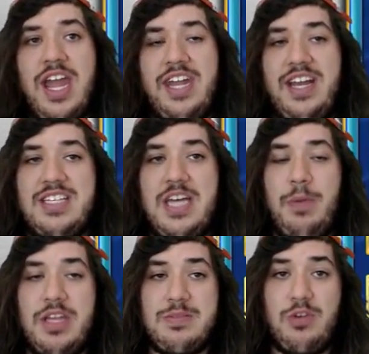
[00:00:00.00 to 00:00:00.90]
It does help
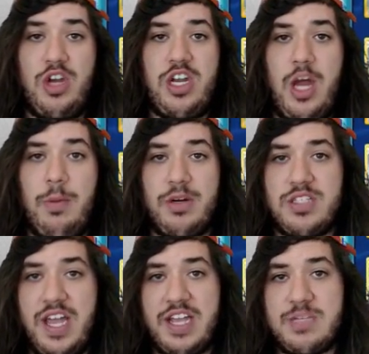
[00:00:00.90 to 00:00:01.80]
you hit some good
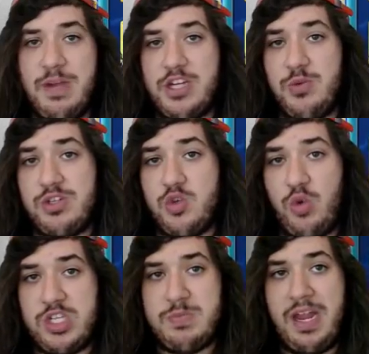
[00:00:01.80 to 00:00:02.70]
numbers, especially with
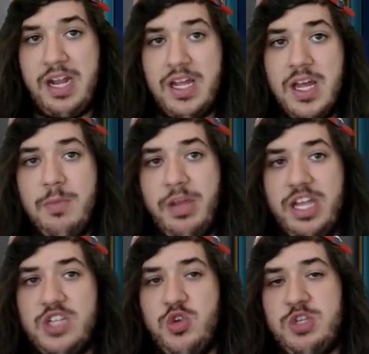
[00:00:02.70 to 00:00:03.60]
Choice Band,
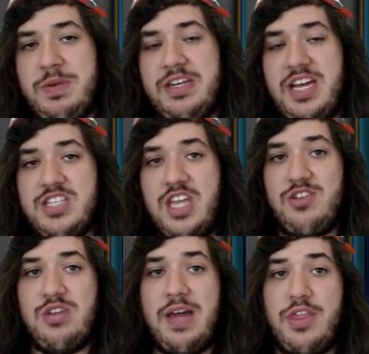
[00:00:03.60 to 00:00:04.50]
because Choice Band does get
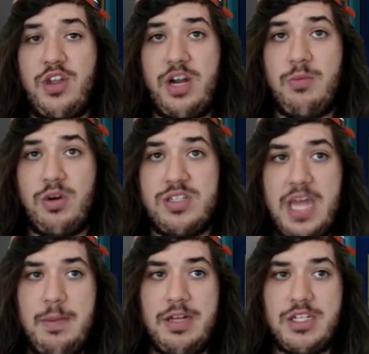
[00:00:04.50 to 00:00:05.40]
you that 30 more
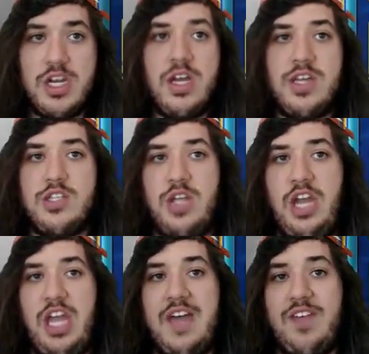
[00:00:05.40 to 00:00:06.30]
damage. So now
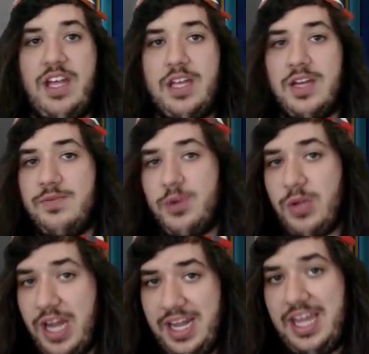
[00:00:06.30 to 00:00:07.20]
you have like
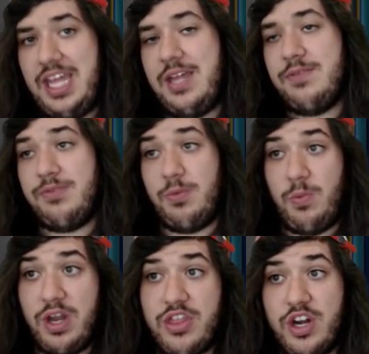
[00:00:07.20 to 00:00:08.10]
Volcanion Heat for
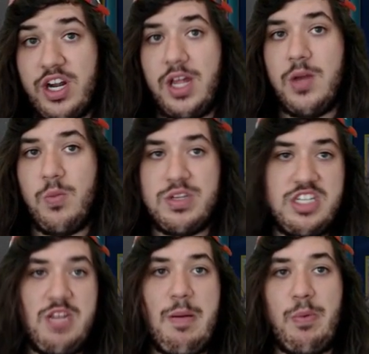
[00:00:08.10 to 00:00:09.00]
130 with
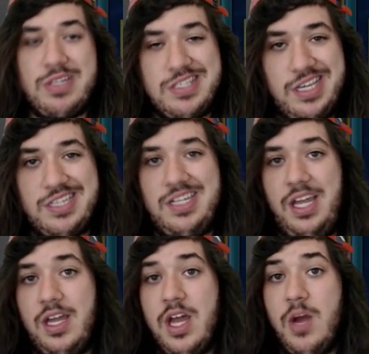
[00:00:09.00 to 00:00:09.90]
Steam Up
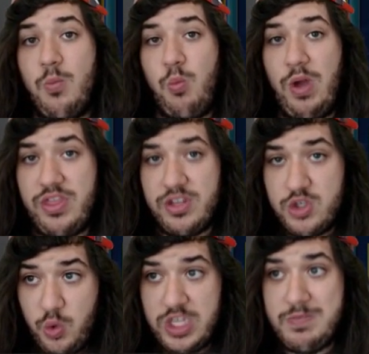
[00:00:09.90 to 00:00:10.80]
160. With
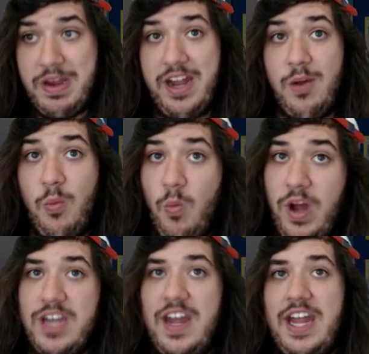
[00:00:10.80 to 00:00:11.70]
Choice Band
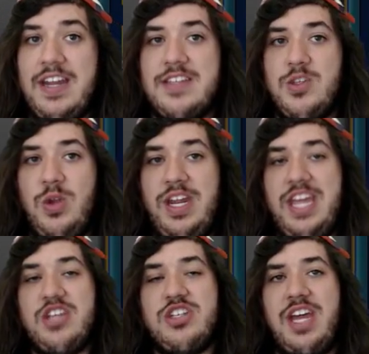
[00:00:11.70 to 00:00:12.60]
190, so you can
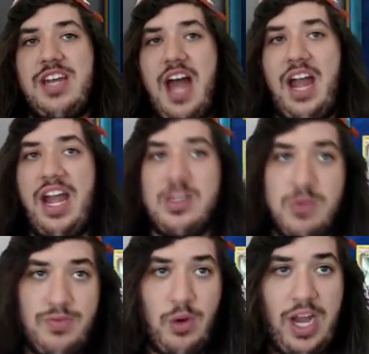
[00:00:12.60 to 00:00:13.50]
easily take knockouts
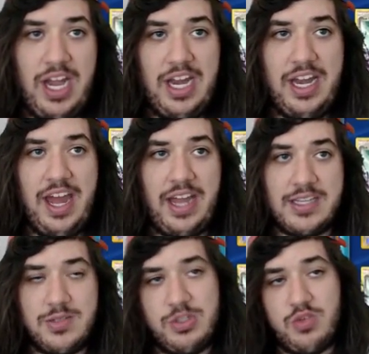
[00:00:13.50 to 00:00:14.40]
with Volcanion
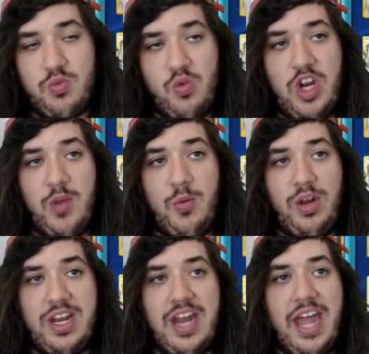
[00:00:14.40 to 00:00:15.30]
X, which is really,
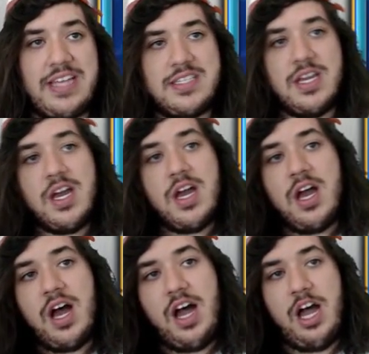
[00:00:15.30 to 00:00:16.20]
really nice.
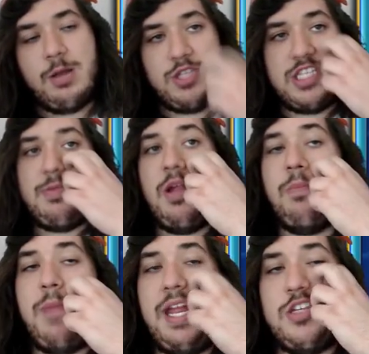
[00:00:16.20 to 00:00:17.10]
So that's going to be our
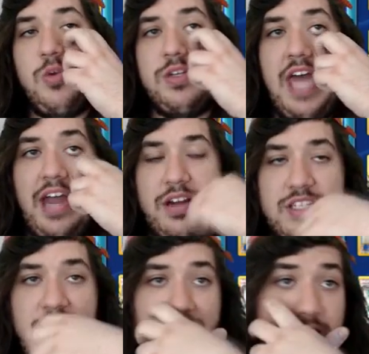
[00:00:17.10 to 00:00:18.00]
main 2 attackers
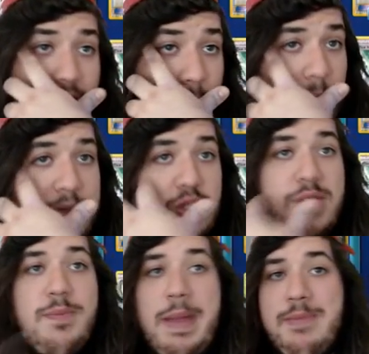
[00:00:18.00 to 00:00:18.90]
here. But we still
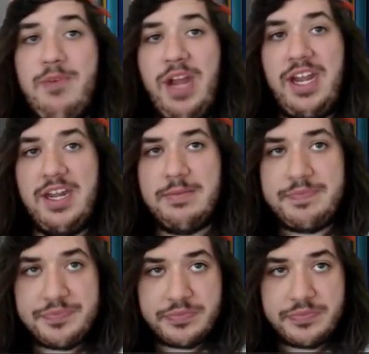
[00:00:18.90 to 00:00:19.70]
have Baby Volcanion.